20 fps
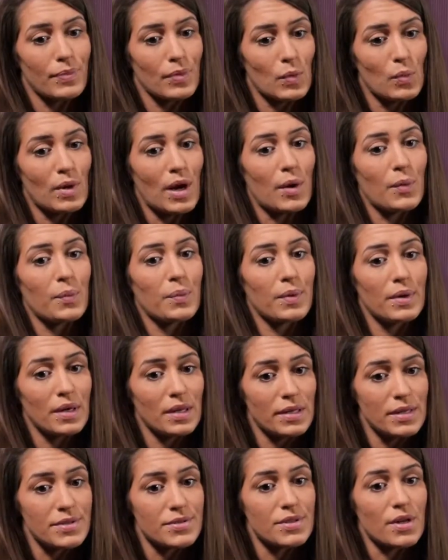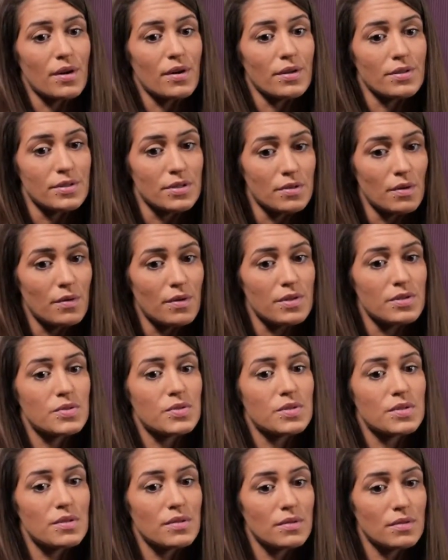When I really started to
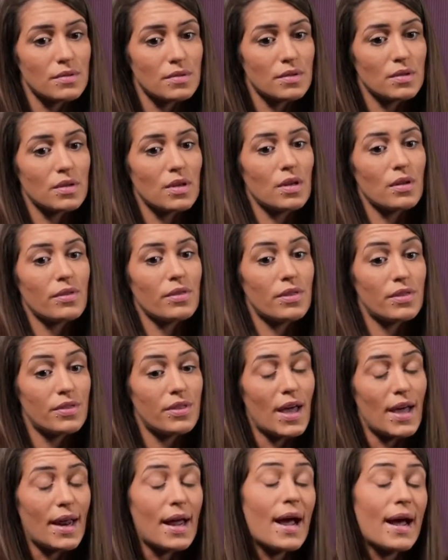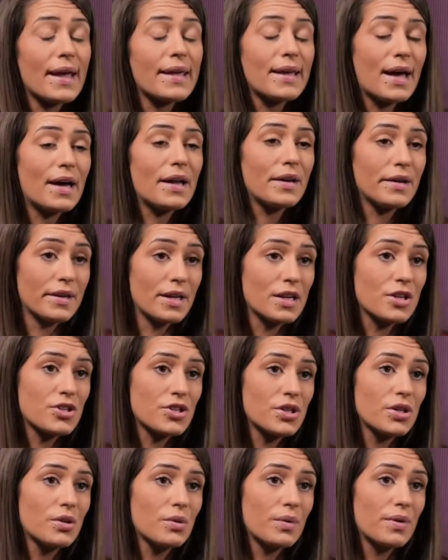notice that I had an
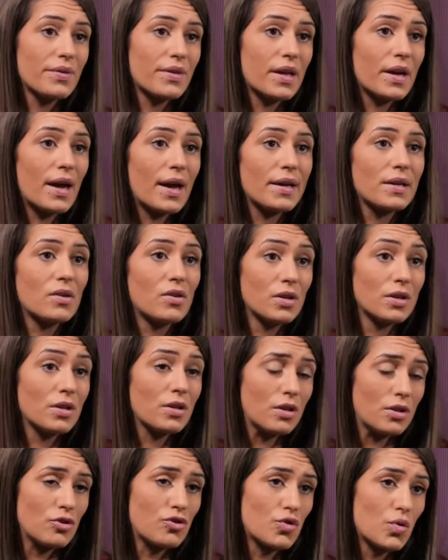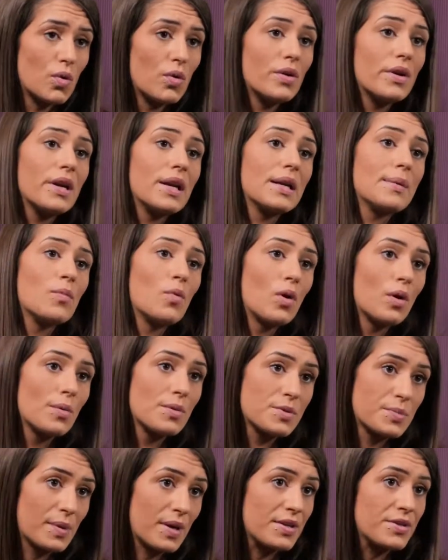issue and that I couldn't control it anymore
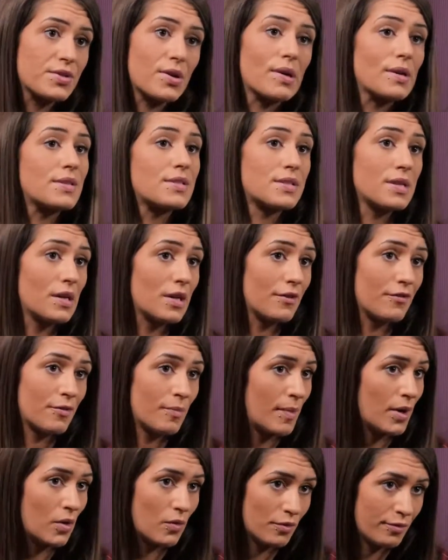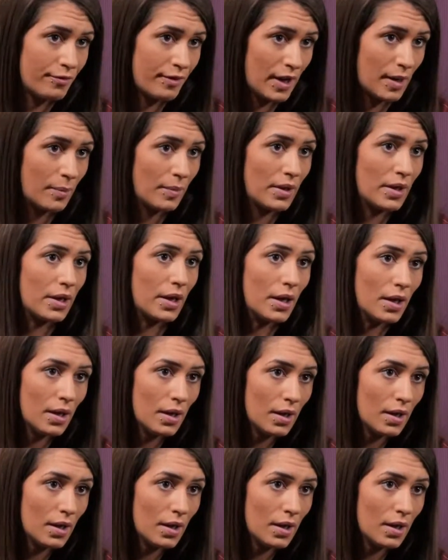was when I started stealing from my own family.